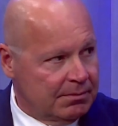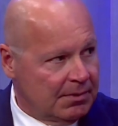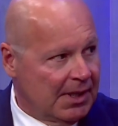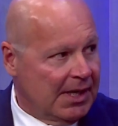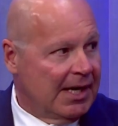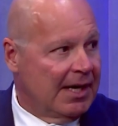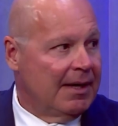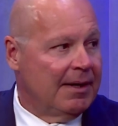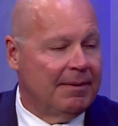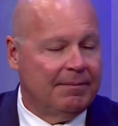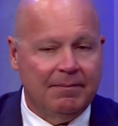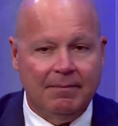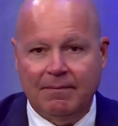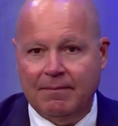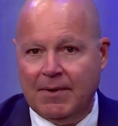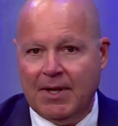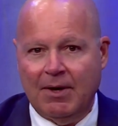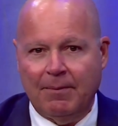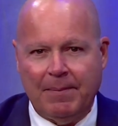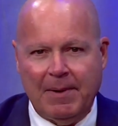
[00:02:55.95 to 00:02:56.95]

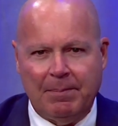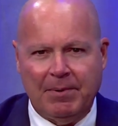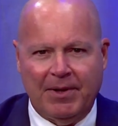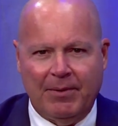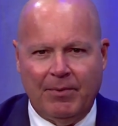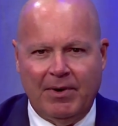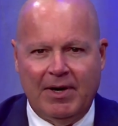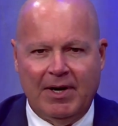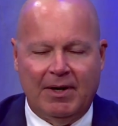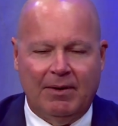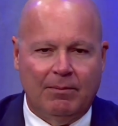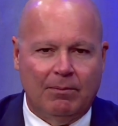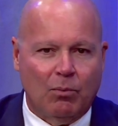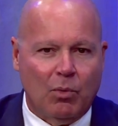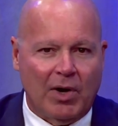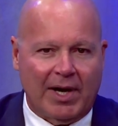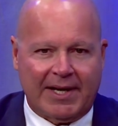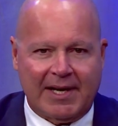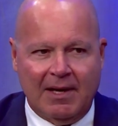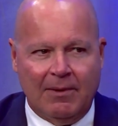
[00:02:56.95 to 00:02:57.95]
people that we're
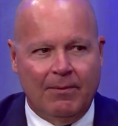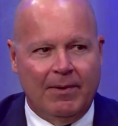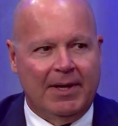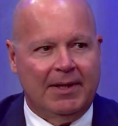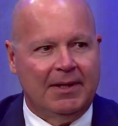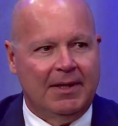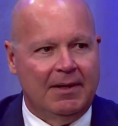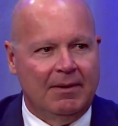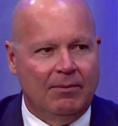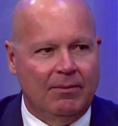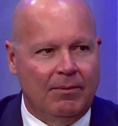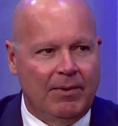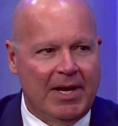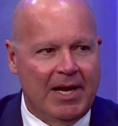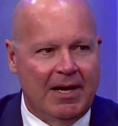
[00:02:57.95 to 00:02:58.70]
working with and we